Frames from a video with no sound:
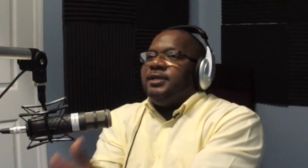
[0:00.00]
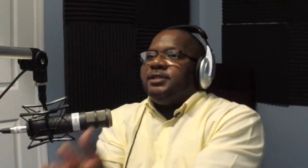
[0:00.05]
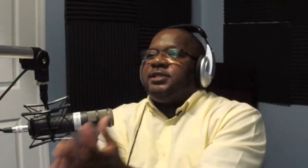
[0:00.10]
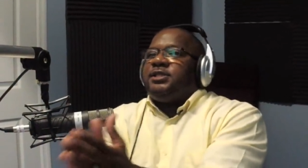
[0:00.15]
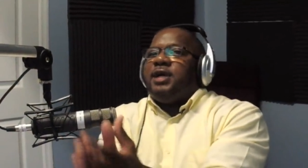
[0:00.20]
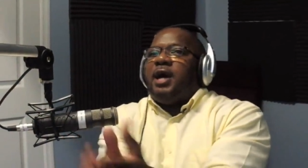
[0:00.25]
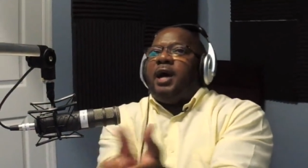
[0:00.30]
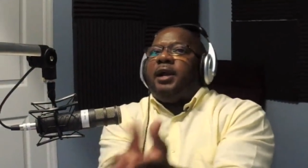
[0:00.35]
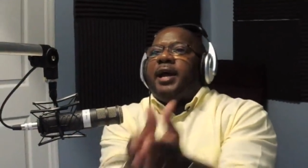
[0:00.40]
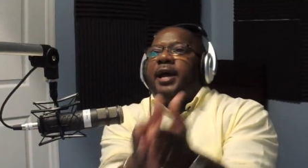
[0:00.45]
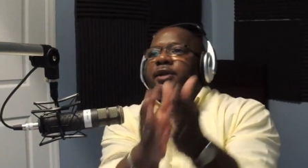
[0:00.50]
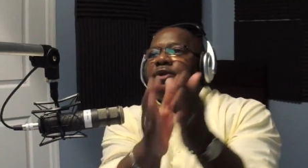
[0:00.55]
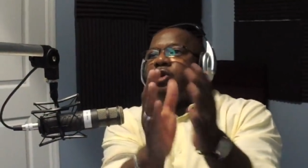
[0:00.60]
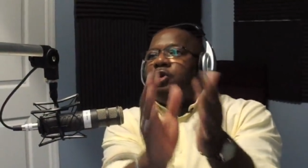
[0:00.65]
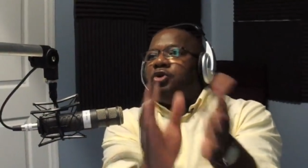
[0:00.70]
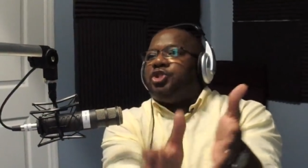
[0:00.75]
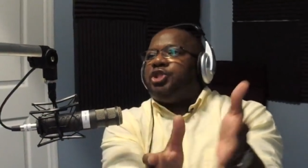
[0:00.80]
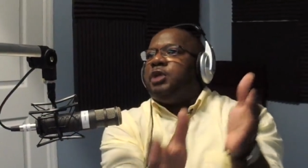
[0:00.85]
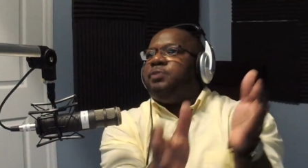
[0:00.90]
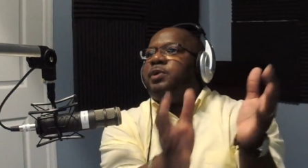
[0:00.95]
Son, I
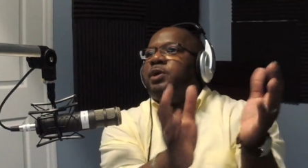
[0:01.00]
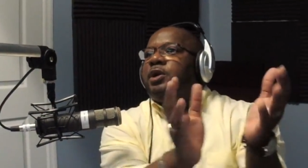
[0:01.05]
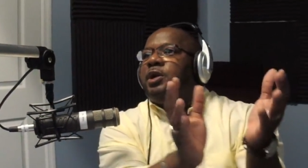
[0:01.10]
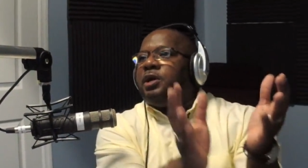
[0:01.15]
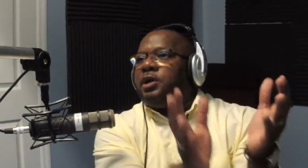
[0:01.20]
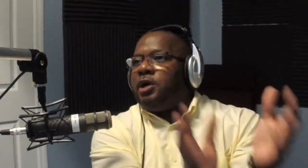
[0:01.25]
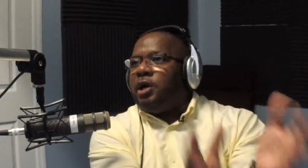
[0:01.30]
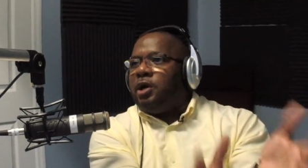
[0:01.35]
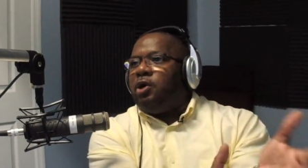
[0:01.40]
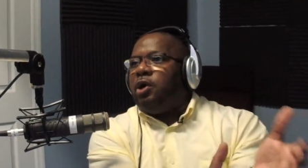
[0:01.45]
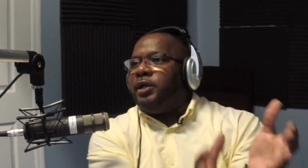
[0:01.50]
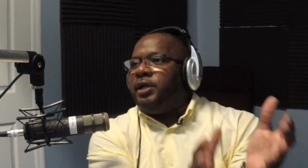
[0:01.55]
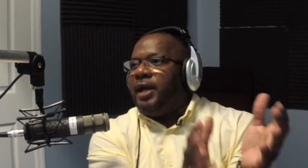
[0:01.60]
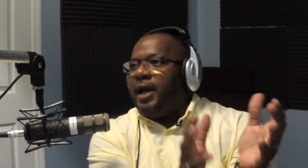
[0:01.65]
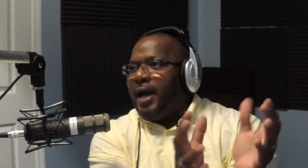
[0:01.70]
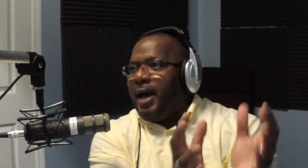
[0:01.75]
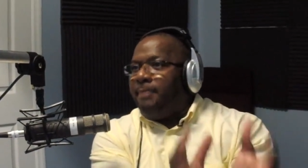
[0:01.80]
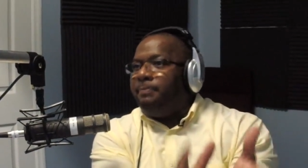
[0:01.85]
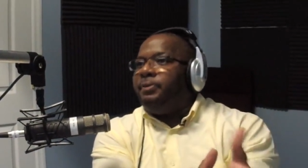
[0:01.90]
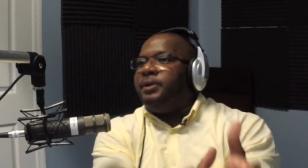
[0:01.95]
know she will look good on
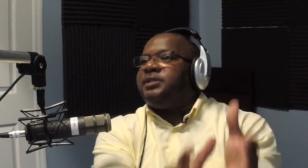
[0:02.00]
your arm.